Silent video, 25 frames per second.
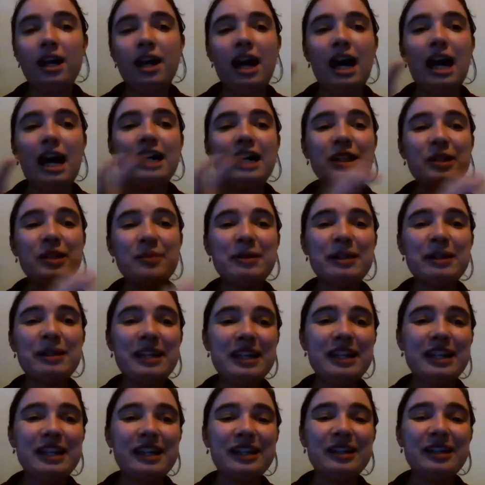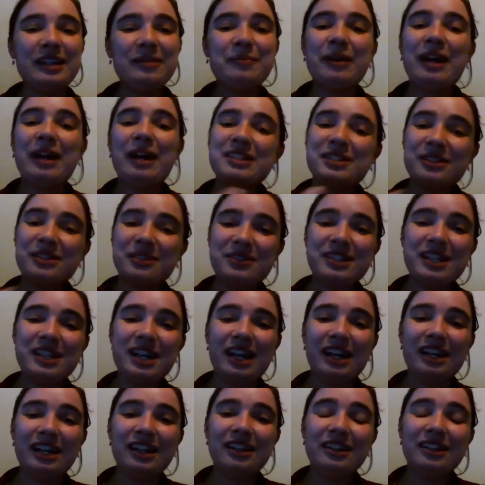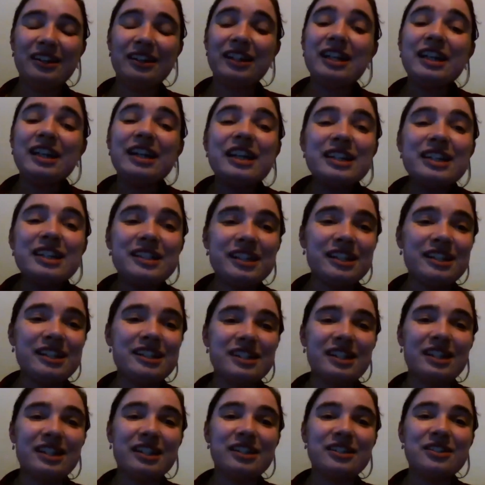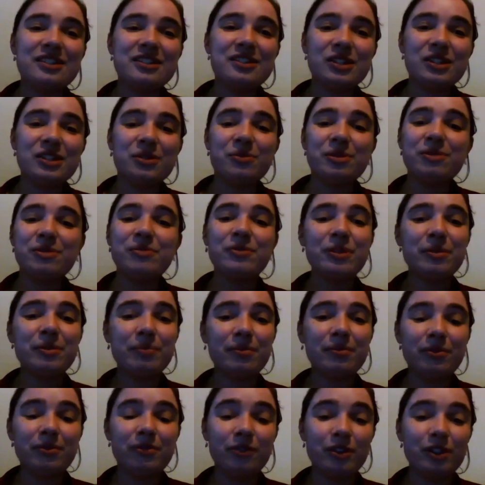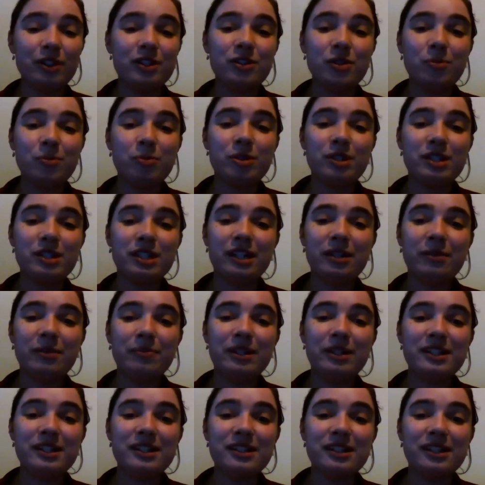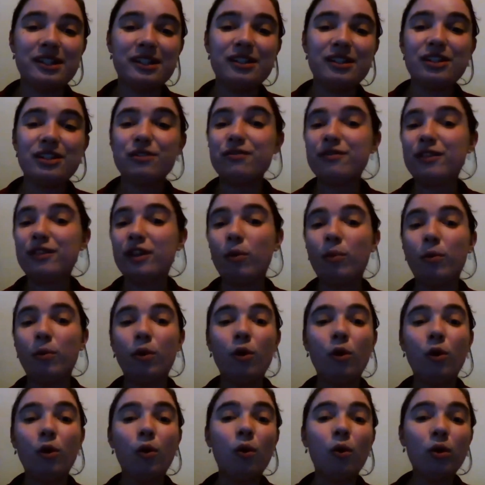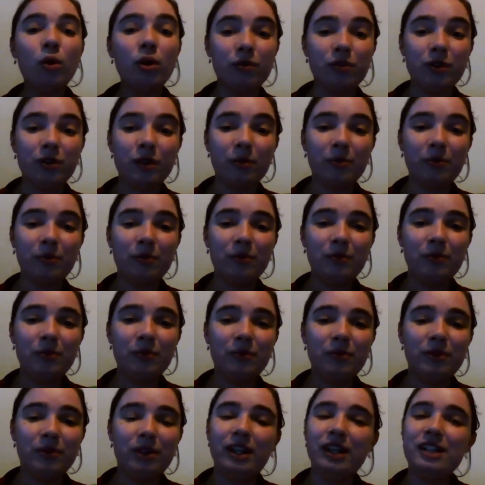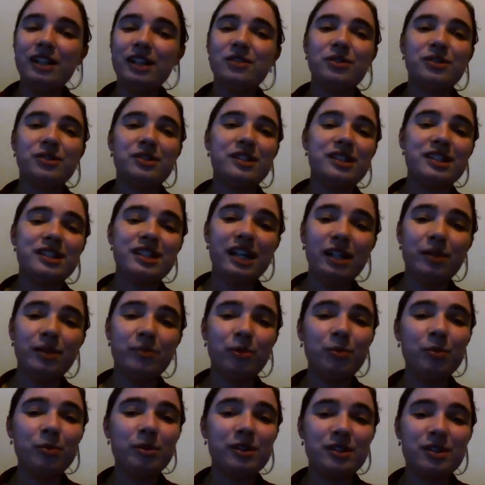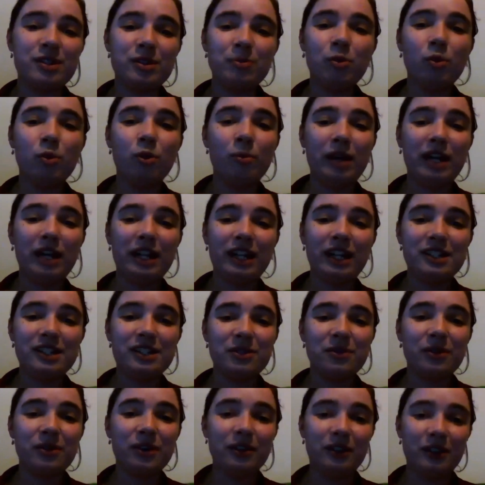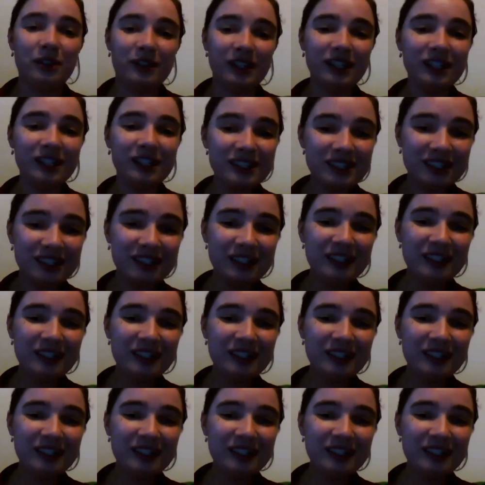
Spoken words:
And at the beginning, but as you say, the easiest thing to do was for the superintendent minister to film all of them. Now, that's not sustainable because the poor man had to do other things,